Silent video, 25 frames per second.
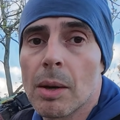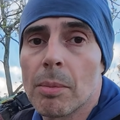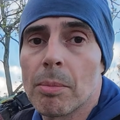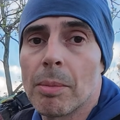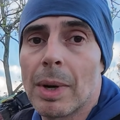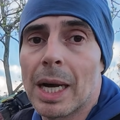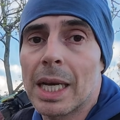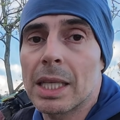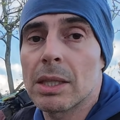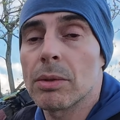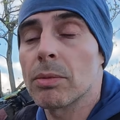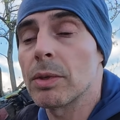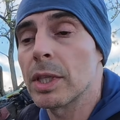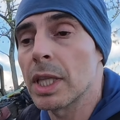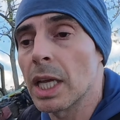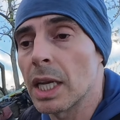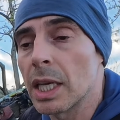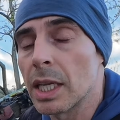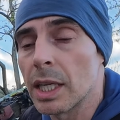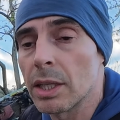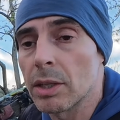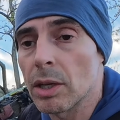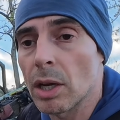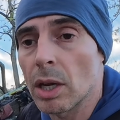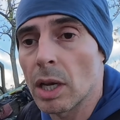but with a
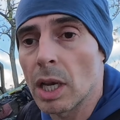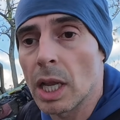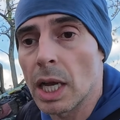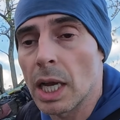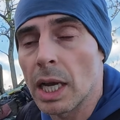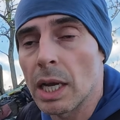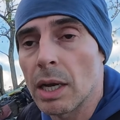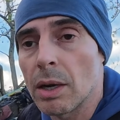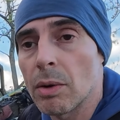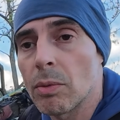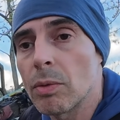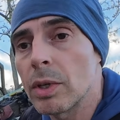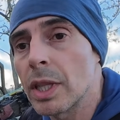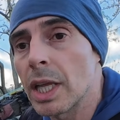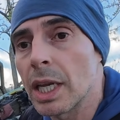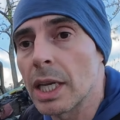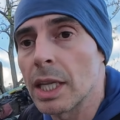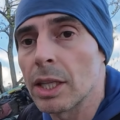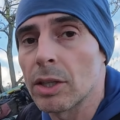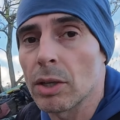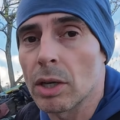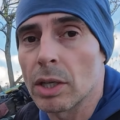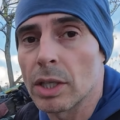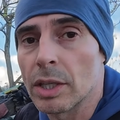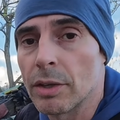
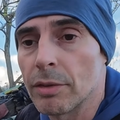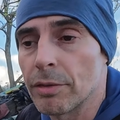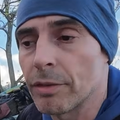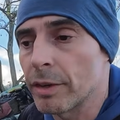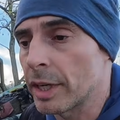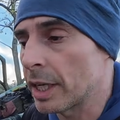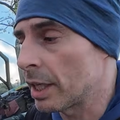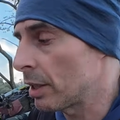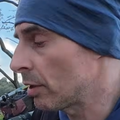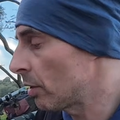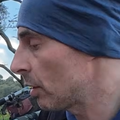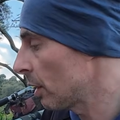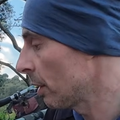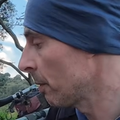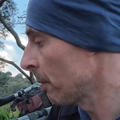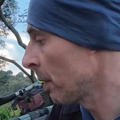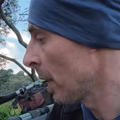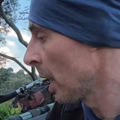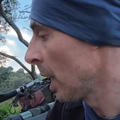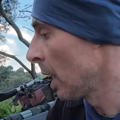little difference.